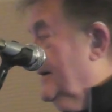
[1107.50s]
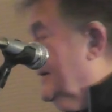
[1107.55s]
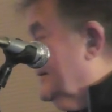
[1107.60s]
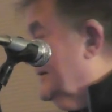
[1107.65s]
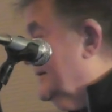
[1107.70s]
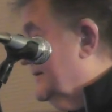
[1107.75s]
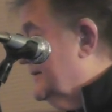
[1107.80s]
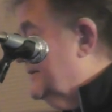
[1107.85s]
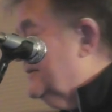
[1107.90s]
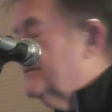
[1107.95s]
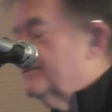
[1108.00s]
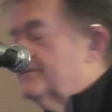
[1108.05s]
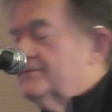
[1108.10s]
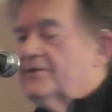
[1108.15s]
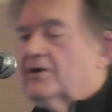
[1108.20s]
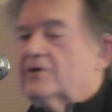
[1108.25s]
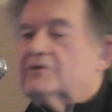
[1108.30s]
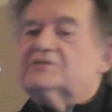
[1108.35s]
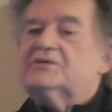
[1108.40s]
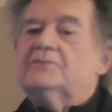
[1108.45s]
Uh,
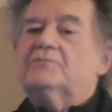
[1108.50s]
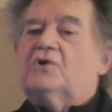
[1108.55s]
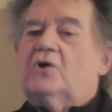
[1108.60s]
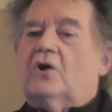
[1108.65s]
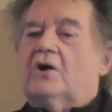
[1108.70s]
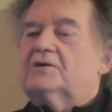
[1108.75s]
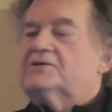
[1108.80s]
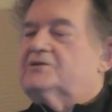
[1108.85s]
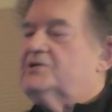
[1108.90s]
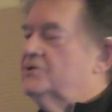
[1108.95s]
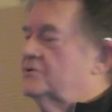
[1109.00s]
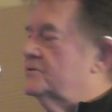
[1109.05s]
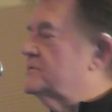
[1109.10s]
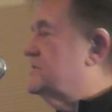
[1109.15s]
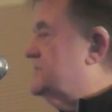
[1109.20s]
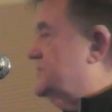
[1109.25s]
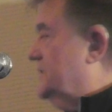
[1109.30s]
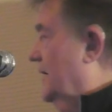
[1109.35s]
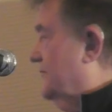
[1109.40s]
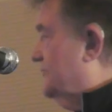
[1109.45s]
there's some cartoon
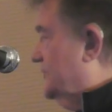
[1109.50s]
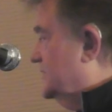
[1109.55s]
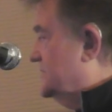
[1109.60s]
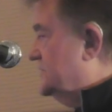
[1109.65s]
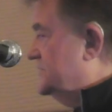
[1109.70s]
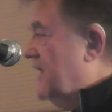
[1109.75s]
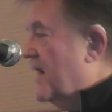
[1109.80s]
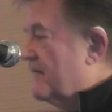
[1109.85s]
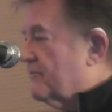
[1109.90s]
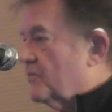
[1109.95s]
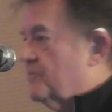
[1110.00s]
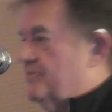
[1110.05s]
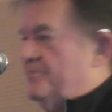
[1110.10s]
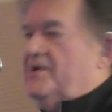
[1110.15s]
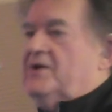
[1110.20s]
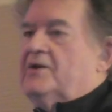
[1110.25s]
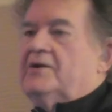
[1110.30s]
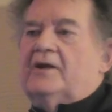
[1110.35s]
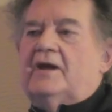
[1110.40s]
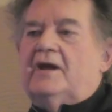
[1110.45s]
stuff that's never
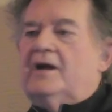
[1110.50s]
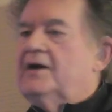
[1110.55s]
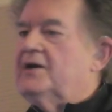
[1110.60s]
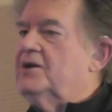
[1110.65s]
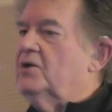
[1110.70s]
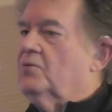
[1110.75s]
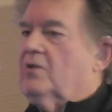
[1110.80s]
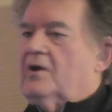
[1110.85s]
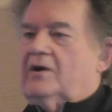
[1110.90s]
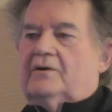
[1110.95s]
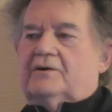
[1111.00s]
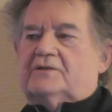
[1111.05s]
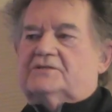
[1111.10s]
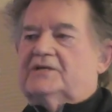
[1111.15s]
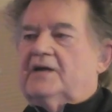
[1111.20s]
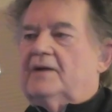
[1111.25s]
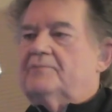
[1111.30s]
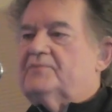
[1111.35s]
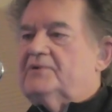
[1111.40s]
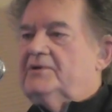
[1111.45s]
been anywhere
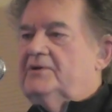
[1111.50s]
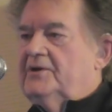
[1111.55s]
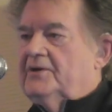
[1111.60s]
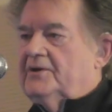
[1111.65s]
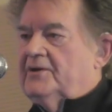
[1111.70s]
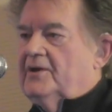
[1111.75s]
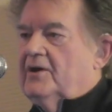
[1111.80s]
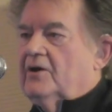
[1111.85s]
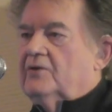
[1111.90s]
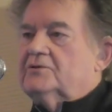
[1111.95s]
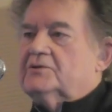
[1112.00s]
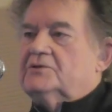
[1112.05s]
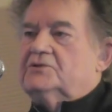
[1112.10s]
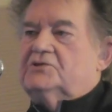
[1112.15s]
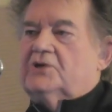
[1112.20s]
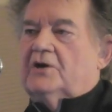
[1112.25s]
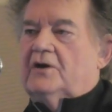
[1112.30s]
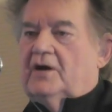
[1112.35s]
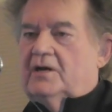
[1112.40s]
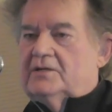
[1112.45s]
except in Elton
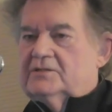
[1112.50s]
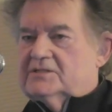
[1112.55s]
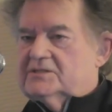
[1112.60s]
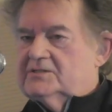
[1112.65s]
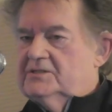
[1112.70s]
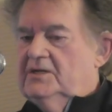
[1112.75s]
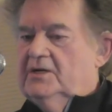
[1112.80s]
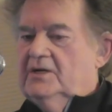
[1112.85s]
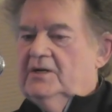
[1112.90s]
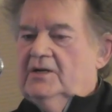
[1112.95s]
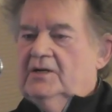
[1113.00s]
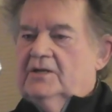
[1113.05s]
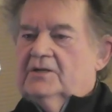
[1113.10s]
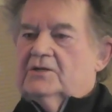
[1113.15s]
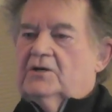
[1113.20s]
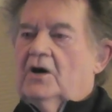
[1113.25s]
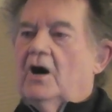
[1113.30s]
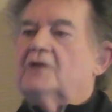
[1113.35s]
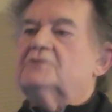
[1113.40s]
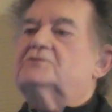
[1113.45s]
John's
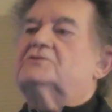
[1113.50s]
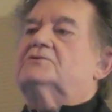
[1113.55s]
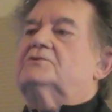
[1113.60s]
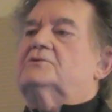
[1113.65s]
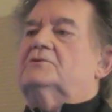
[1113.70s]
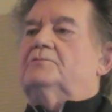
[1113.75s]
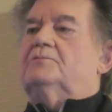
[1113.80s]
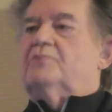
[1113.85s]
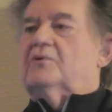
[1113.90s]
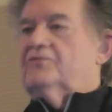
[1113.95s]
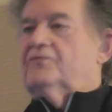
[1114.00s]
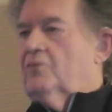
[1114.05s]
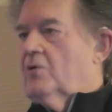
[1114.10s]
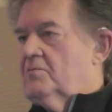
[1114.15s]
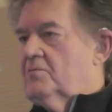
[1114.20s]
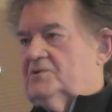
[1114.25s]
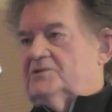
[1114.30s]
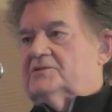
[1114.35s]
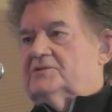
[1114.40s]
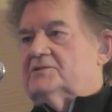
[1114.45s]
concert
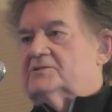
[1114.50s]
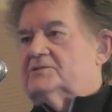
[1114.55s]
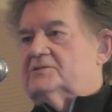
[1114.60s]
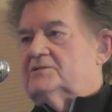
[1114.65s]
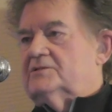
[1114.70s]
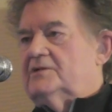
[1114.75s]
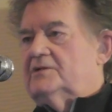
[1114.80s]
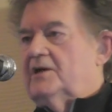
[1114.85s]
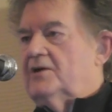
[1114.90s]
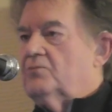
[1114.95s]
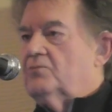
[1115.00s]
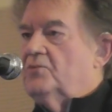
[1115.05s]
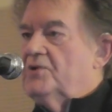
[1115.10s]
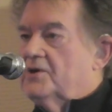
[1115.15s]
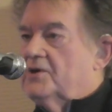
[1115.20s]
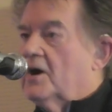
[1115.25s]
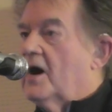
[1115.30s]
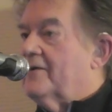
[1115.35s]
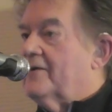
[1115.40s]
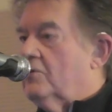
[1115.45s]
performances and we
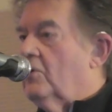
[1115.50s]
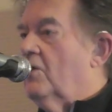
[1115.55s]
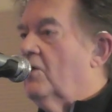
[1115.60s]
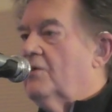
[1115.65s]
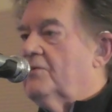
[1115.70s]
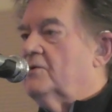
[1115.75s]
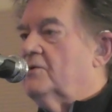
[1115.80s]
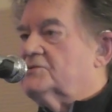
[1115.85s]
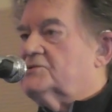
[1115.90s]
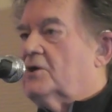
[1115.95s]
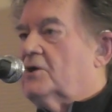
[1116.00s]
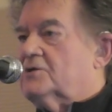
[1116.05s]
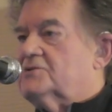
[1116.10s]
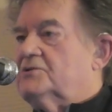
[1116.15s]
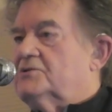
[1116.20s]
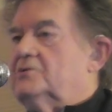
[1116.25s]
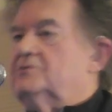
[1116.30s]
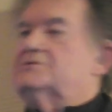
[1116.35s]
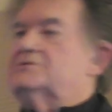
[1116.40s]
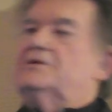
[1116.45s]
got all those
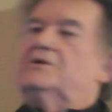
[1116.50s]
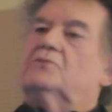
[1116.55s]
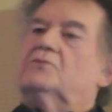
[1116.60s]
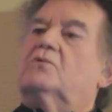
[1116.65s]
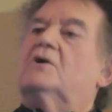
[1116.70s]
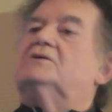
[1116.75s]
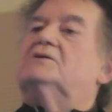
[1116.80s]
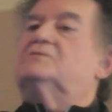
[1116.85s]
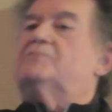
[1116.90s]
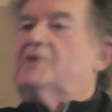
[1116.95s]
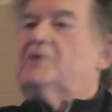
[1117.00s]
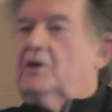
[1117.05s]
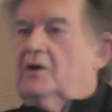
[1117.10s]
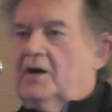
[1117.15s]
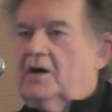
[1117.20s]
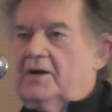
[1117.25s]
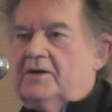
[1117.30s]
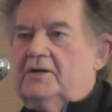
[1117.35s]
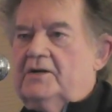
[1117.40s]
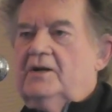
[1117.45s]
cartoons that he runs
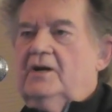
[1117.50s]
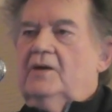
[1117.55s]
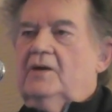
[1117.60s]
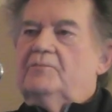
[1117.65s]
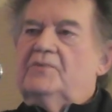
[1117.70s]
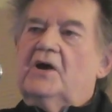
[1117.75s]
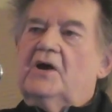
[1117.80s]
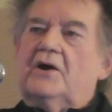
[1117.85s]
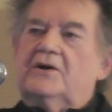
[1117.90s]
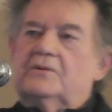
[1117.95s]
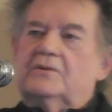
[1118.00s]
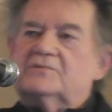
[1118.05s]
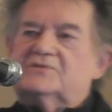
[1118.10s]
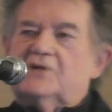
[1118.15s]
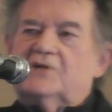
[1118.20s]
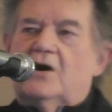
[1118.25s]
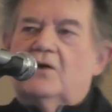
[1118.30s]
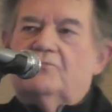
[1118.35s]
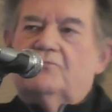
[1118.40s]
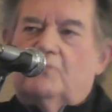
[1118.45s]
behind behind
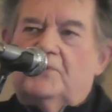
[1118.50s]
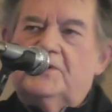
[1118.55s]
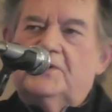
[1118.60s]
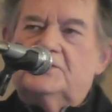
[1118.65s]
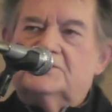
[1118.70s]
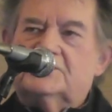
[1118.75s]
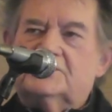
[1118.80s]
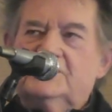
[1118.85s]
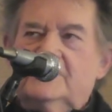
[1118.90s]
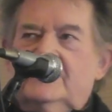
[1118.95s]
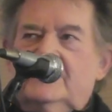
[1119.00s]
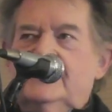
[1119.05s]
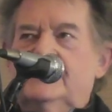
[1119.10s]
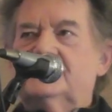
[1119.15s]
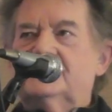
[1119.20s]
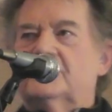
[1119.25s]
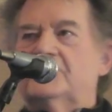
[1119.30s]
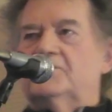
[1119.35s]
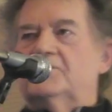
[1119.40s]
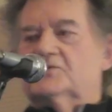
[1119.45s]
himself when he's
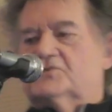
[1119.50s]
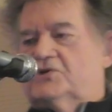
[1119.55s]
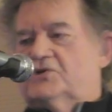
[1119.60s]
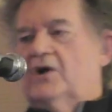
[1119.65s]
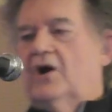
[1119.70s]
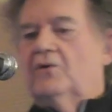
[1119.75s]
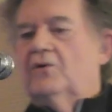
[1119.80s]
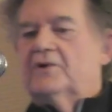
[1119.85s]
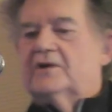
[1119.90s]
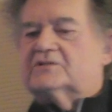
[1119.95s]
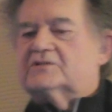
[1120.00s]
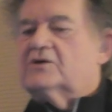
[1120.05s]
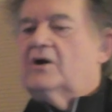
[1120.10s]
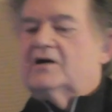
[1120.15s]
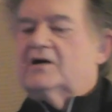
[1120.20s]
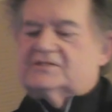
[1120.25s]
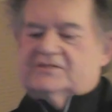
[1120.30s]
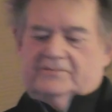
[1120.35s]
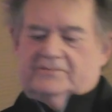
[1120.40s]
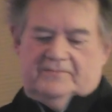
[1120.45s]
during the show and it's
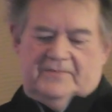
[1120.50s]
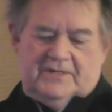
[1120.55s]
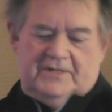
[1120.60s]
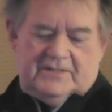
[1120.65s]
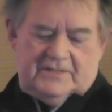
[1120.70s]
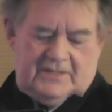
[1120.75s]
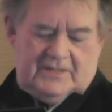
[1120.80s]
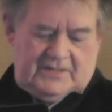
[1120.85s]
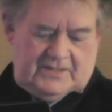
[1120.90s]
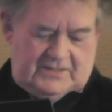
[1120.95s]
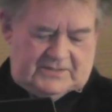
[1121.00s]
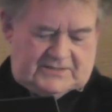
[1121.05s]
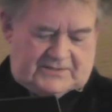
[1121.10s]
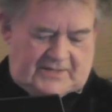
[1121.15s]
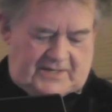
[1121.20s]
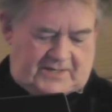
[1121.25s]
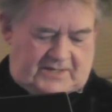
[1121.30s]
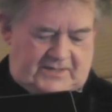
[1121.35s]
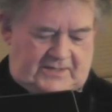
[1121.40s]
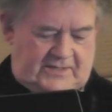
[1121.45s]
awesome and, and it's
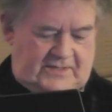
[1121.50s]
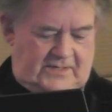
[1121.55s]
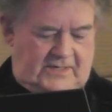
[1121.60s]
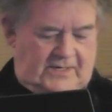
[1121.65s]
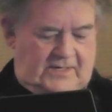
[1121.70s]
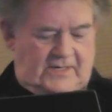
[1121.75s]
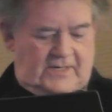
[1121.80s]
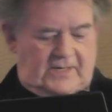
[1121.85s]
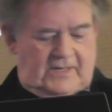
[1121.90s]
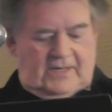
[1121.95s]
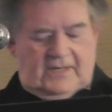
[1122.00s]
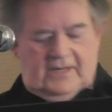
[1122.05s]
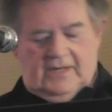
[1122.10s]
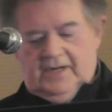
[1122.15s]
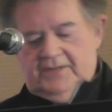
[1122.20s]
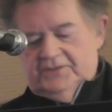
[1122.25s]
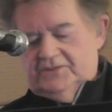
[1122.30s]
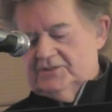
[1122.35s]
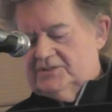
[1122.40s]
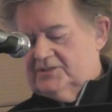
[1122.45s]
like
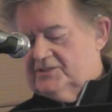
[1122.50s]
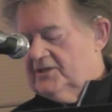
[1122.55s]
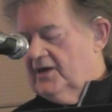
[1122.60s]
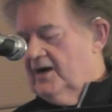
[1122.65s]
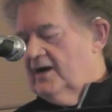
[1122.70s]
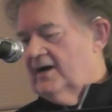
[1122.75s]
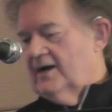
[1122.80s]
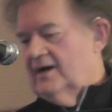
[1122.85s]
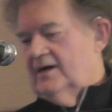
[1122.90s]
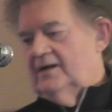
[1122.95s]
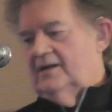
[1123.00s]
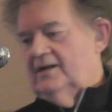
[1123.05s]
uh, I just uh,